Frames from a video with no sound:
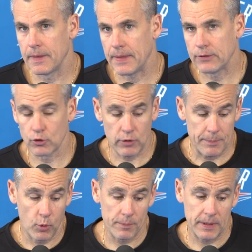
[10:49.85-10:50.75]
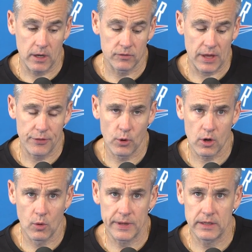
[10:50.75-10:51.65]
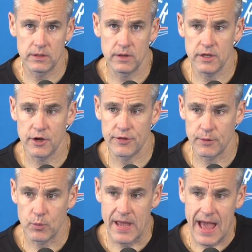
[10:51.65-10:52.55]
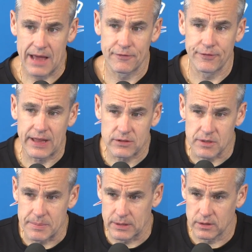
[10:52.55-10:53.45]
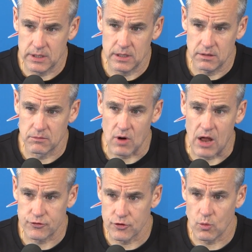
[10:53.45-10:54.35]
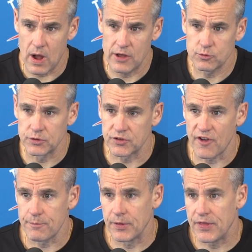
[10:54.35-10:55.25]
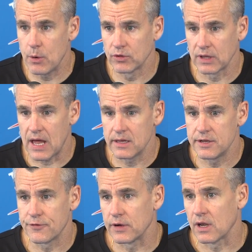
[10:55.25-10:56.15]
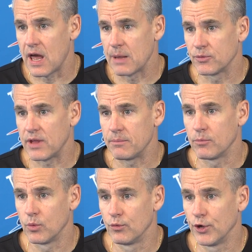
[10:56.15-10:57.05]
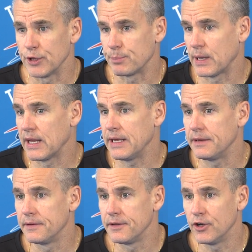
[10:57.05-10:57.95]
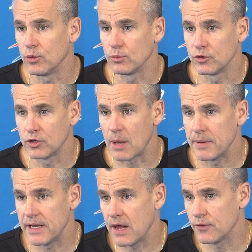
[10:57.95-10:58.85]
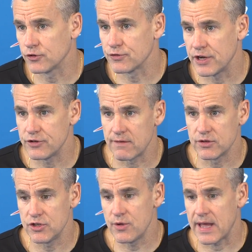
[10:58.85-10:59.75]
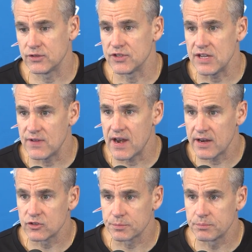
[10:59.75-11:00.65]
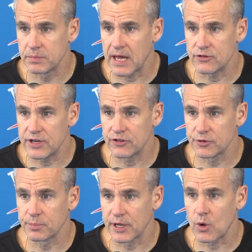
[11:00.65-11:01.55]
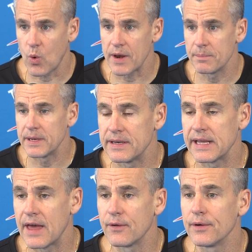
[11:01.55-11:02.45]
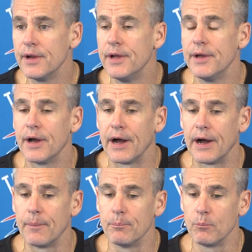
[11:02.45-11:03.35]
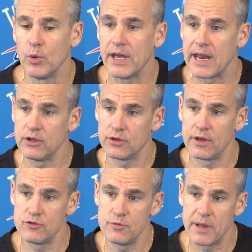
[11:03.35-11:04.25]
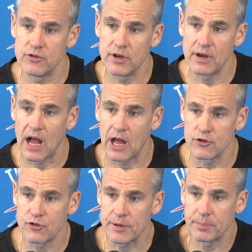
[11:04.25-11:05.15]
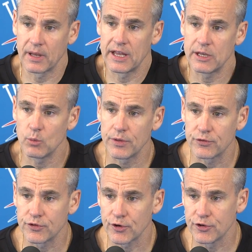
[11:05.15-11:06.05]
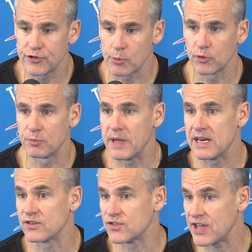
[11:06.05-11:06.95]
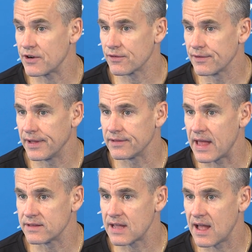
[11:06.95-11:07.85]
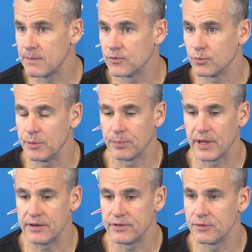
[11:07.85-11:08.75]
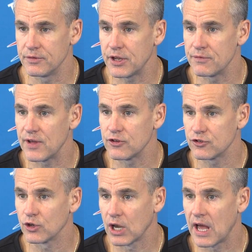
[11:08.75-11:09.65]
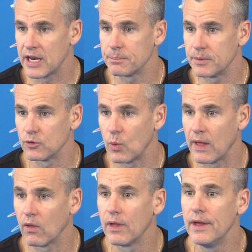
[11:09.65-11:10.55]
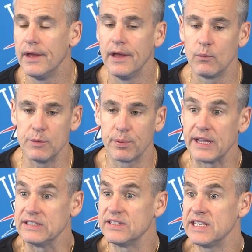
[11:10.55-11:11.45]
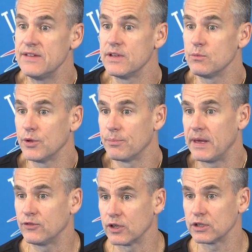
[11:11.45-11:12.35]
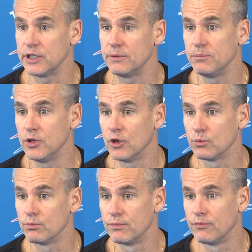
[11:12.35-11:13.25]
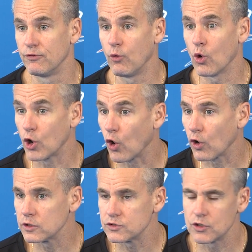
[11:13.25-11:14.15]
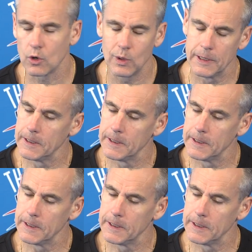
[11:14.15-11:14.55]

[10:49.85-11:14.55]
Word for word: that's a great point because I thought going into the year that we had flexibility roster wise with stuff, but there was a lot of different lineups that were really played. You know, coming down the stretch, obviously you had Steven Enes got a chance to play quite a together. Um, we got into, as you mentioned, Andre playing with Serge and almost being a center at, at times. We played con- conventional lineup as well. We played Steven with basically, you know, four guards. So